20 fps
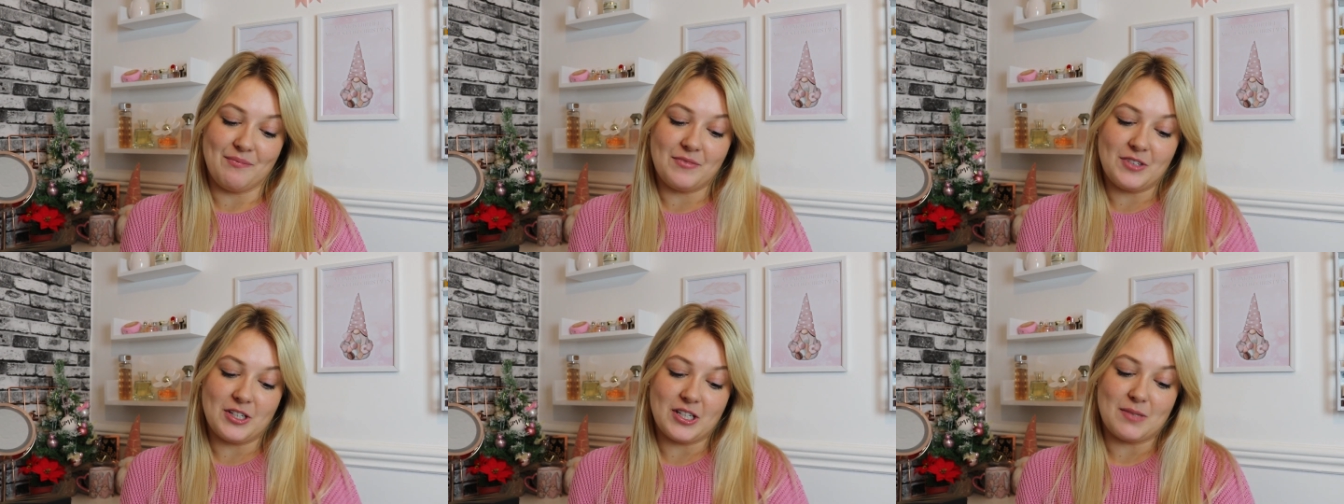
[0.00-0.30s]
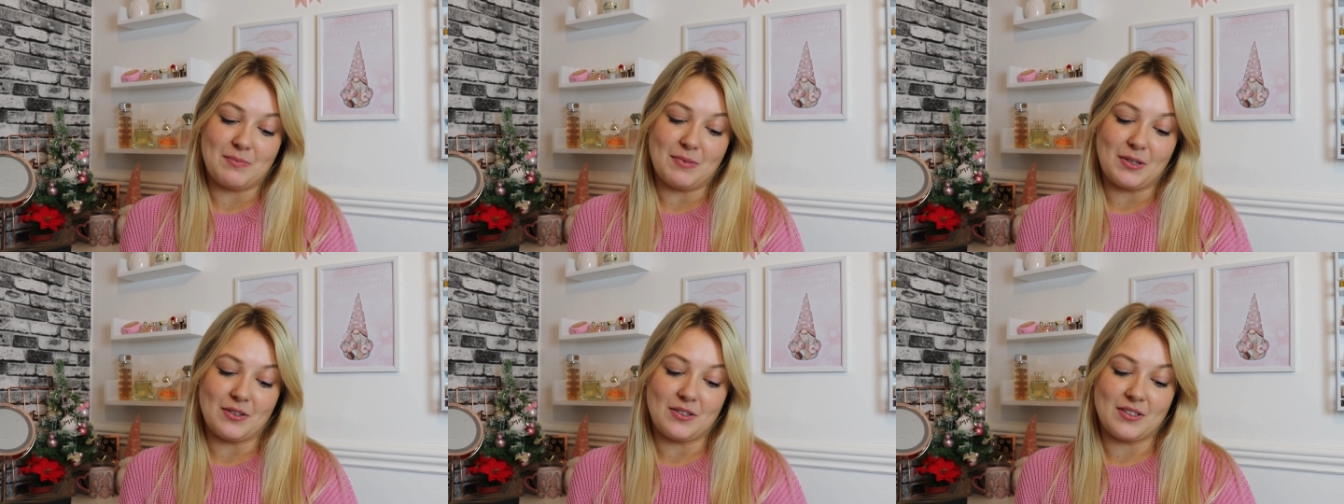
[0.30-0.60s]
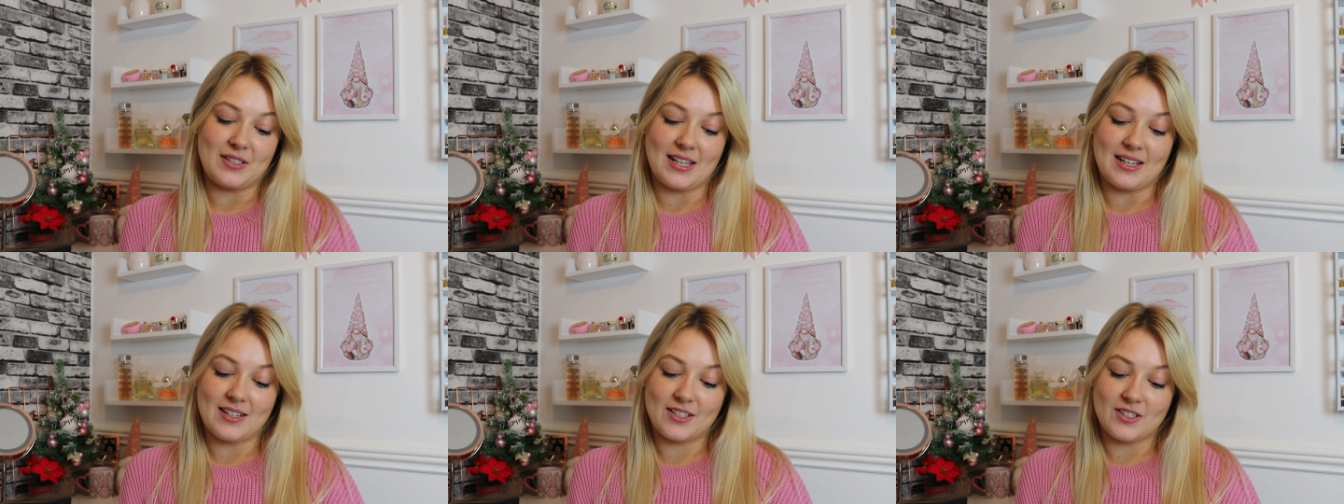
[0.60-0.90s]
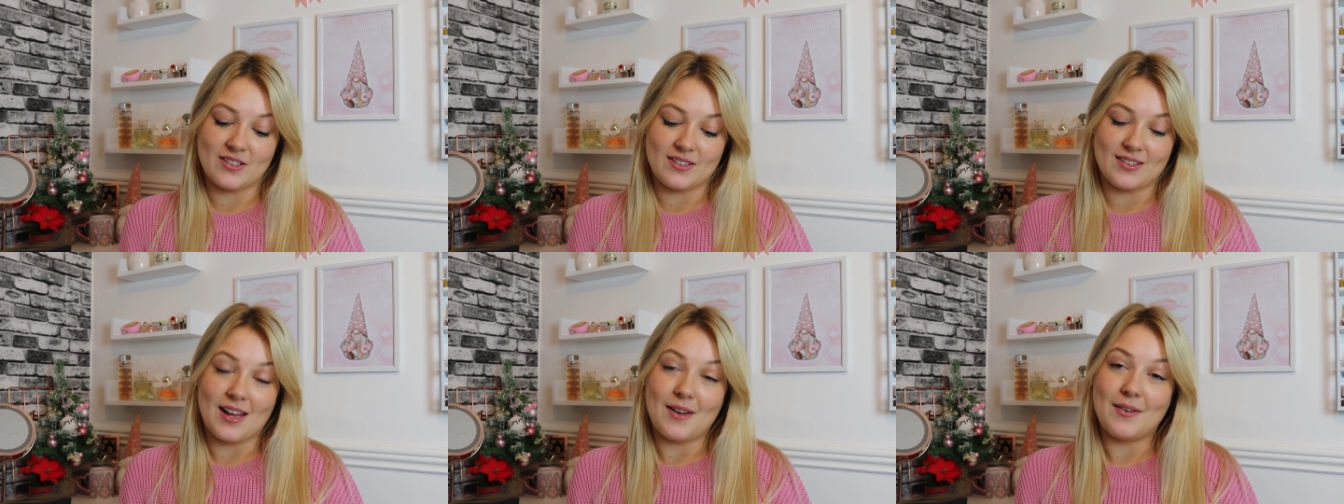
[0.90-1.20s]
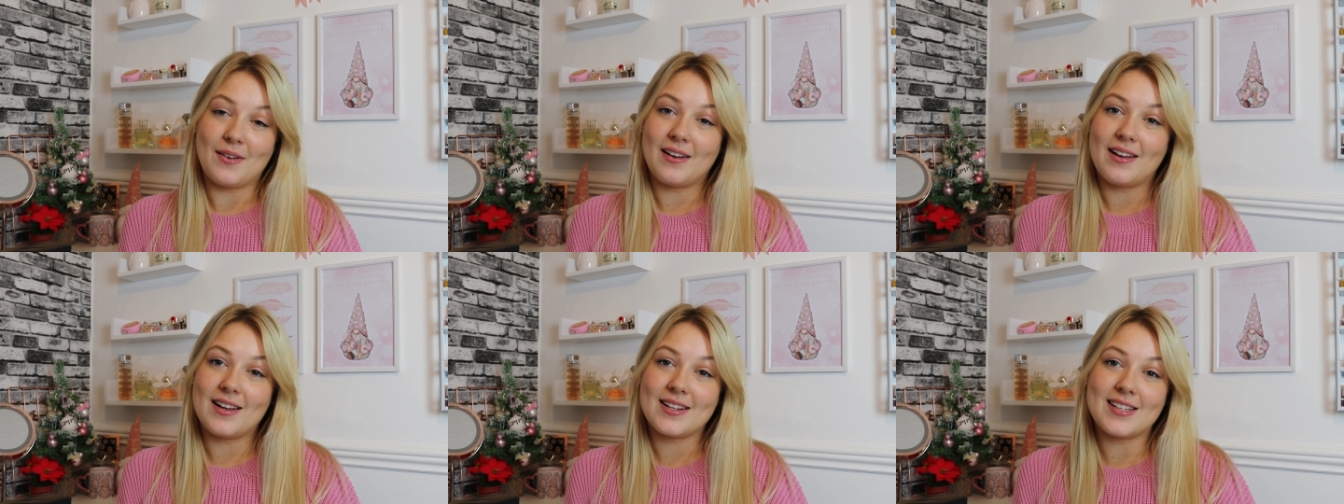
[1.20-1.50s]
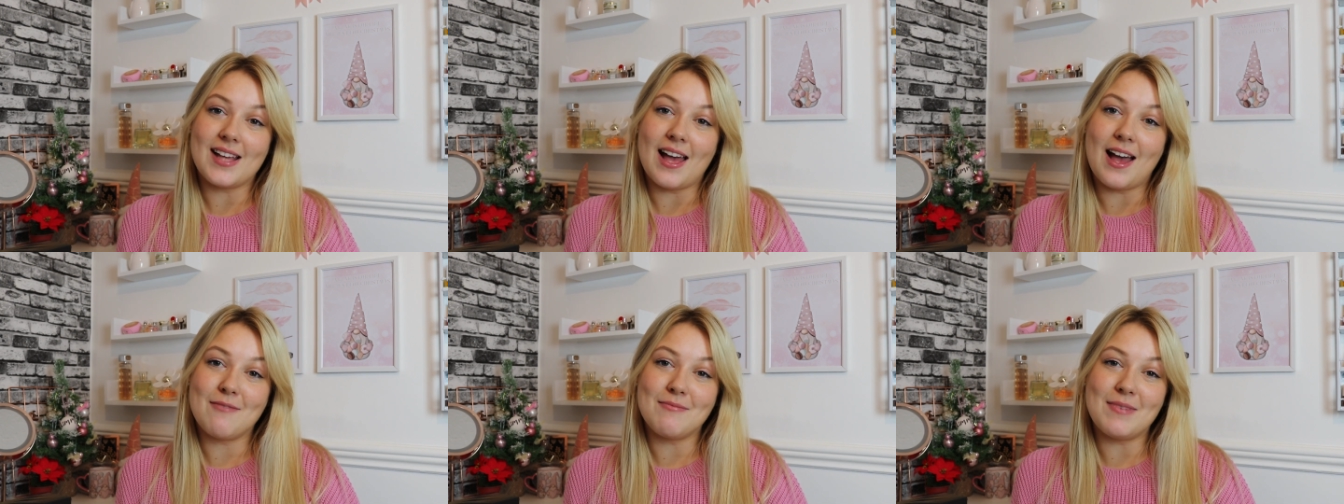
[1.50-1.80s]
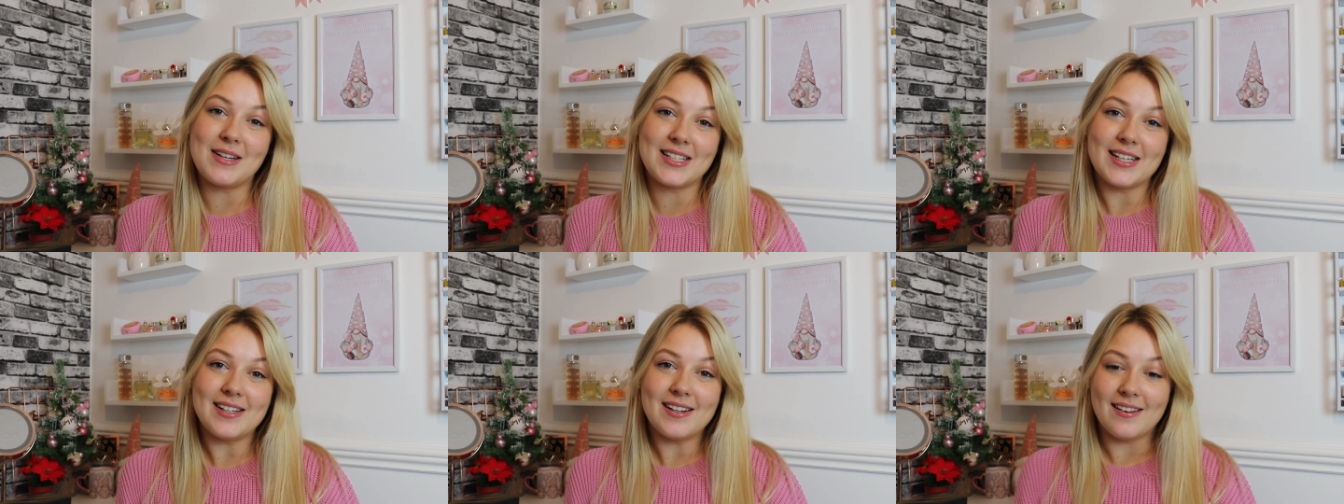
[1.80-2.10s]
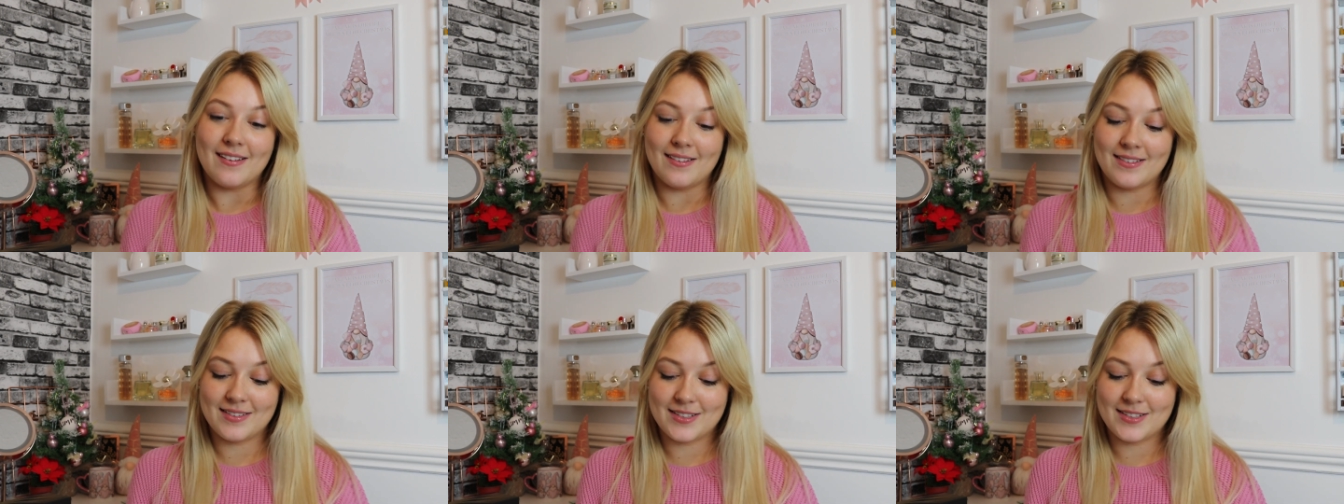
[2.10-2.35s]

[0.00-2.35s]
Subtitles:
just because that's just how I like to have my dinner.